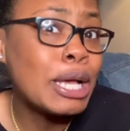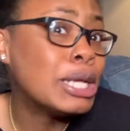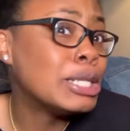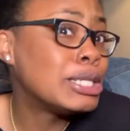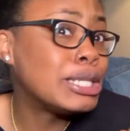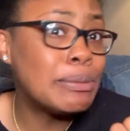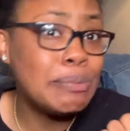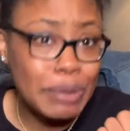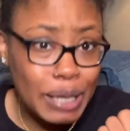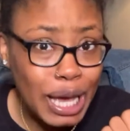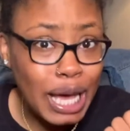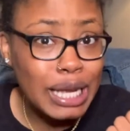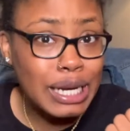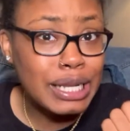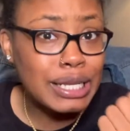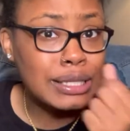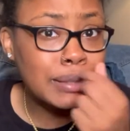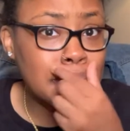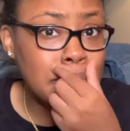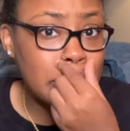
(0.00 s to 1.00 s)
to be
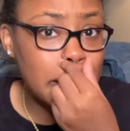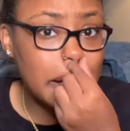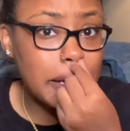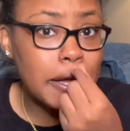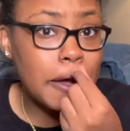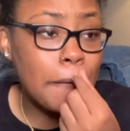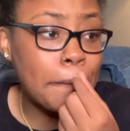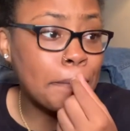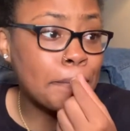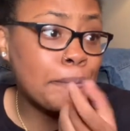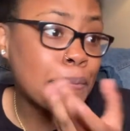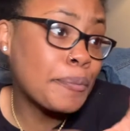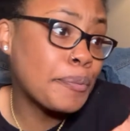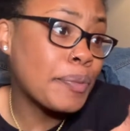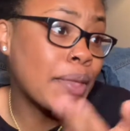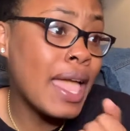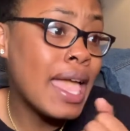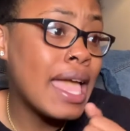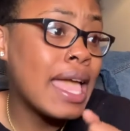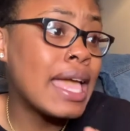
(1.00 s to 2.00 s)
honest but um
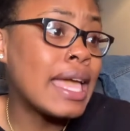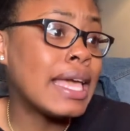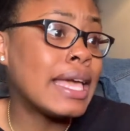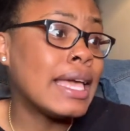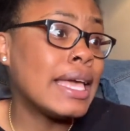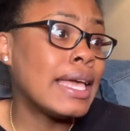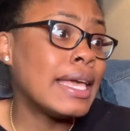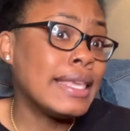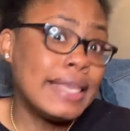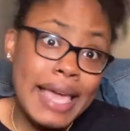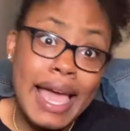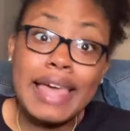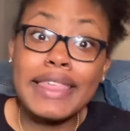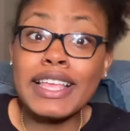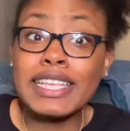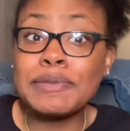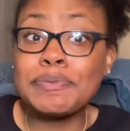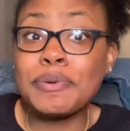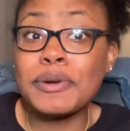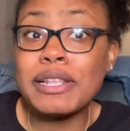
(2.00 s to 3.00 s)
yeah,
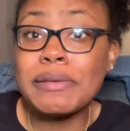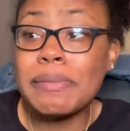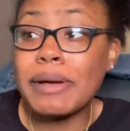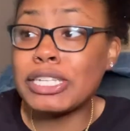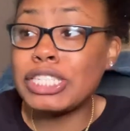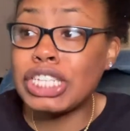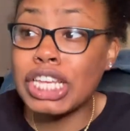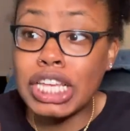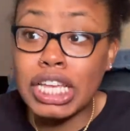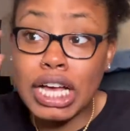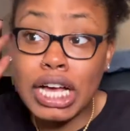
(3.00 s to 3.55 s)
that's pretty much it.